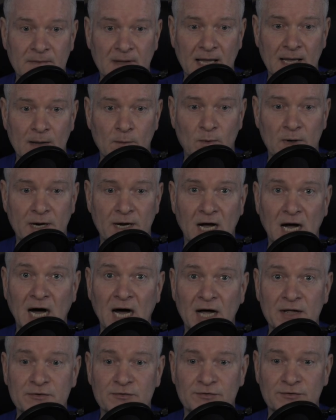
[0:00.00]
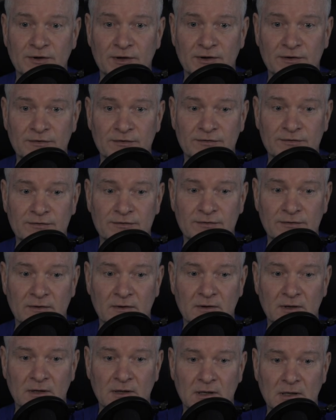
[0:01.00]
And when it unsticks,
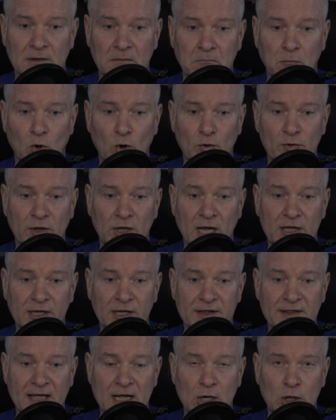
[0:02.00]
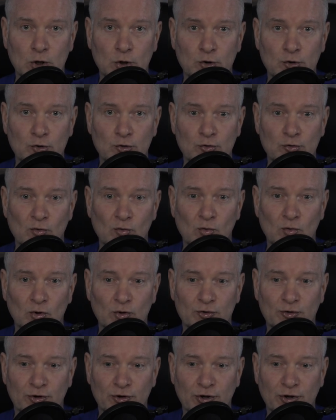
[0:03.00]
more than likely that glue
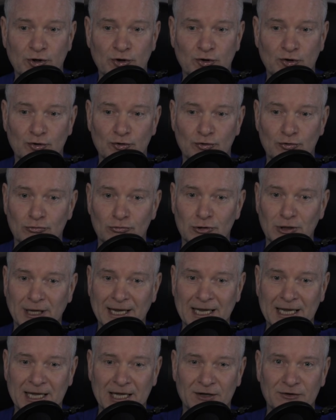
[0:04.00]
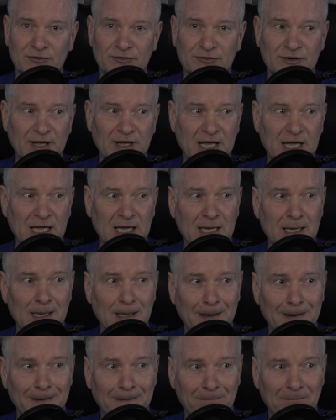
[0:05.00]
will turn into like a
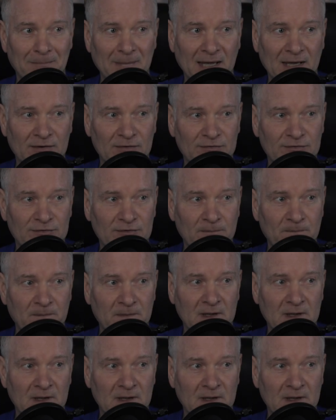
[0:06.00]
sticky mess